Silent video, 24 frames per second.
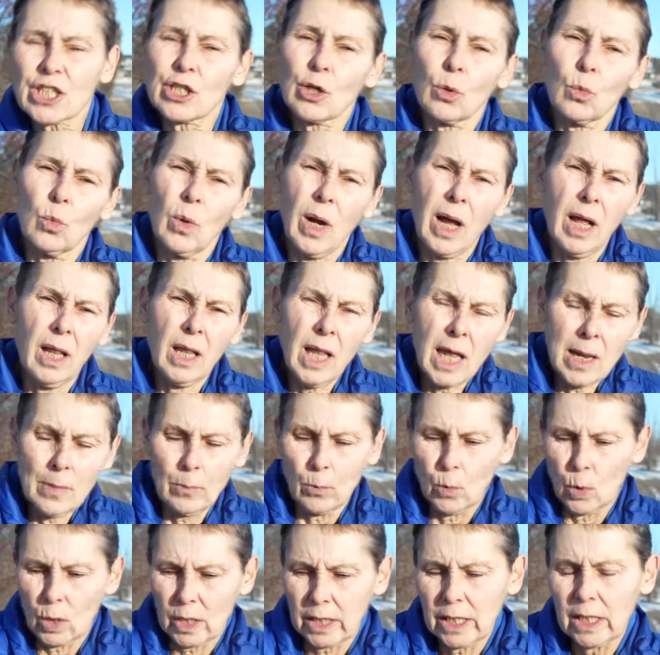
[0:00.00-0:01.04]
So while
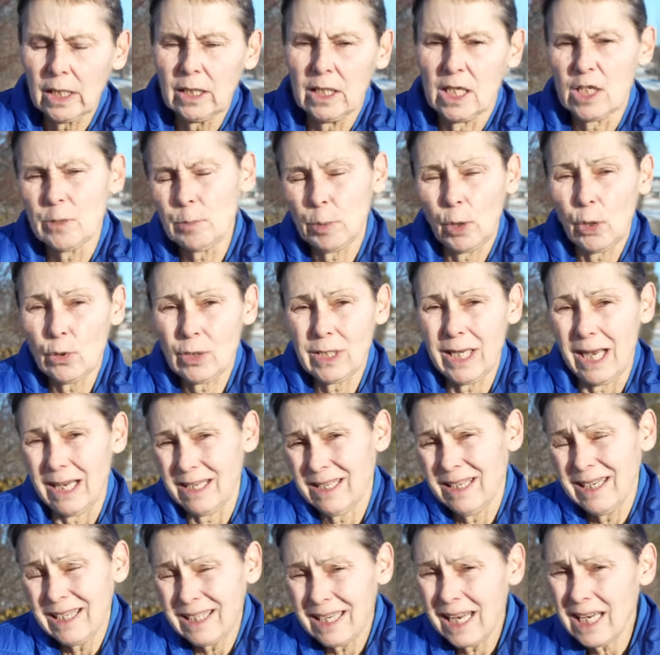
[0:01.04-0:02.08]
I'm working this
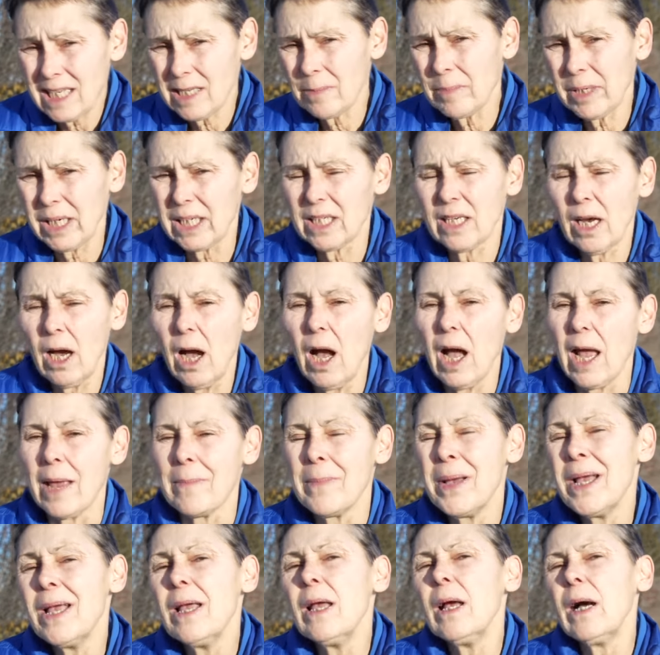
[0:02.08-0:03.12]
process, and it takes a bit of
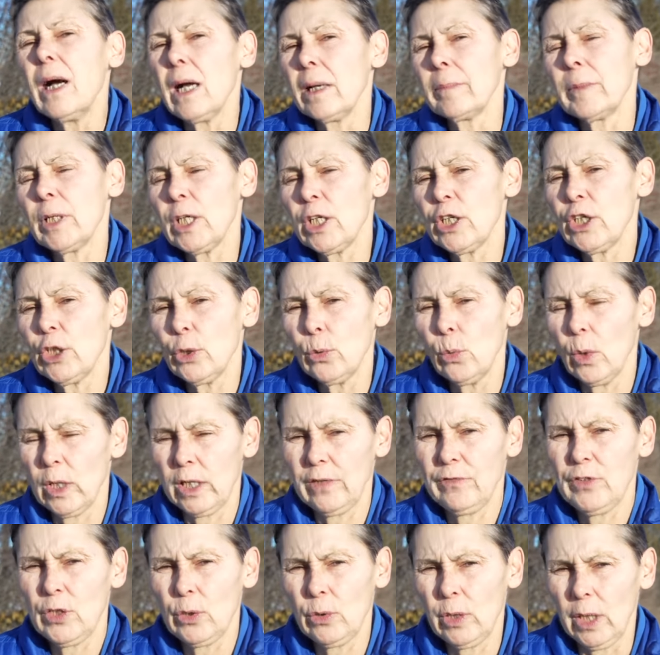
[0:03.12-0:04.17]
time, I'm gonna do
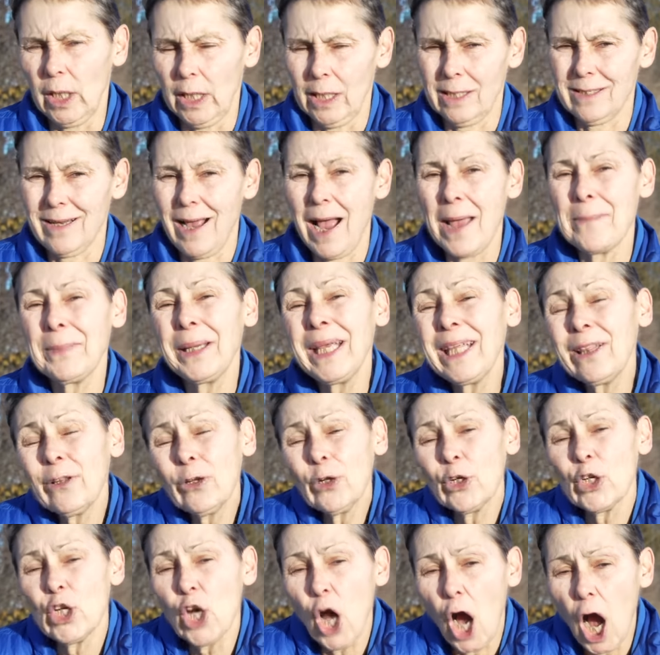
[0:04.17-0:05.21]
one of two things. I'm
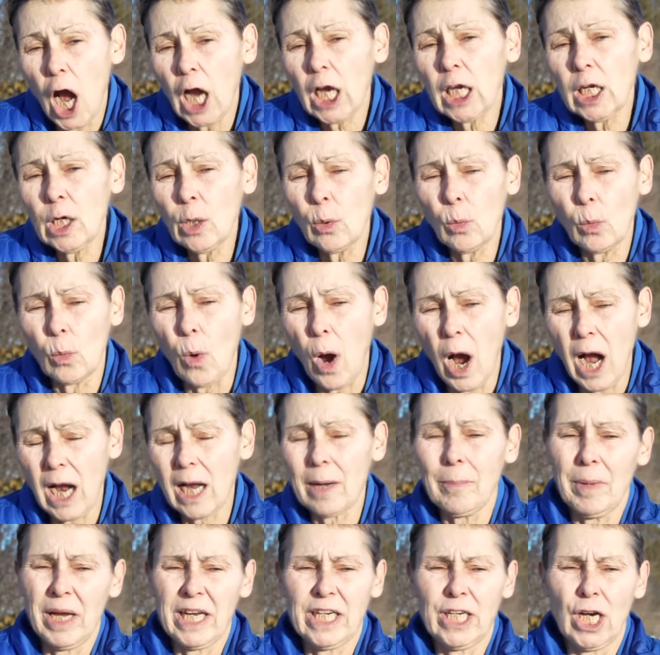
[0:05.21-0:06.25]
either not gonna
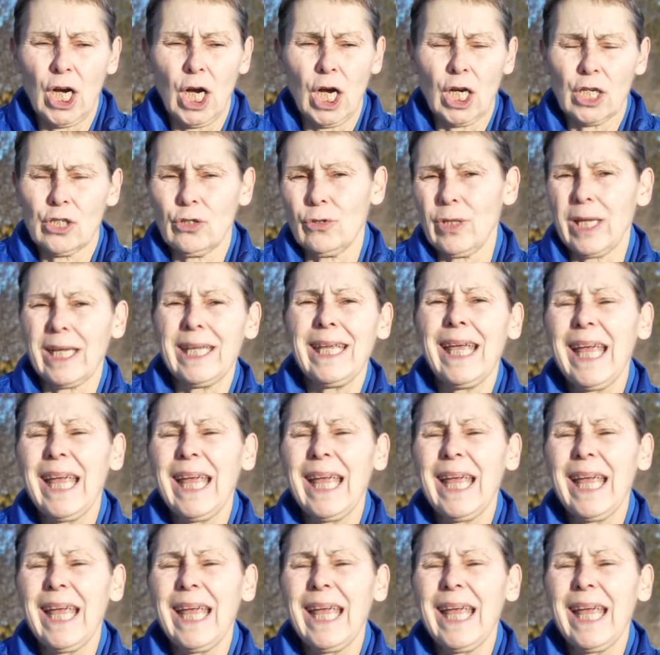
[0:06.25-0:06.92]
walk my dog so they